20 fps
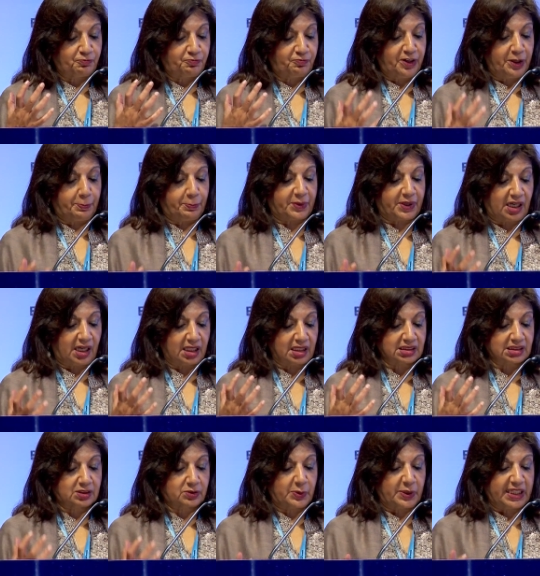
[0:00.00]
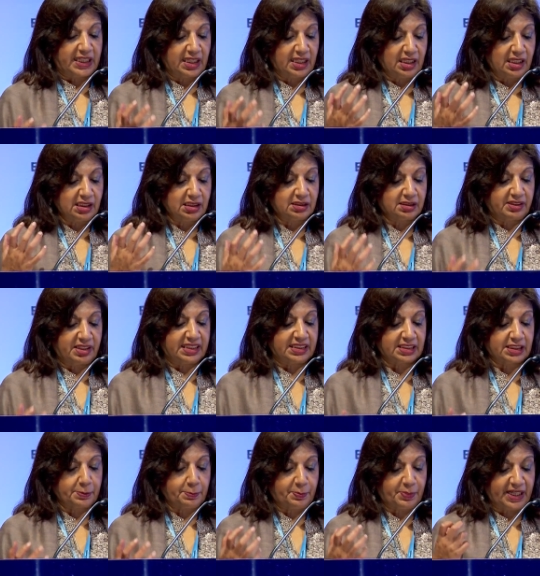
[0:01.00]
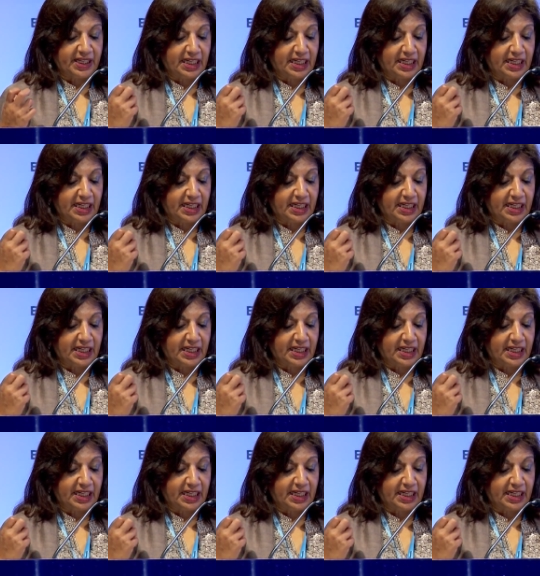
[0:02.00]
Flipkart, Swiggy, Razorpay,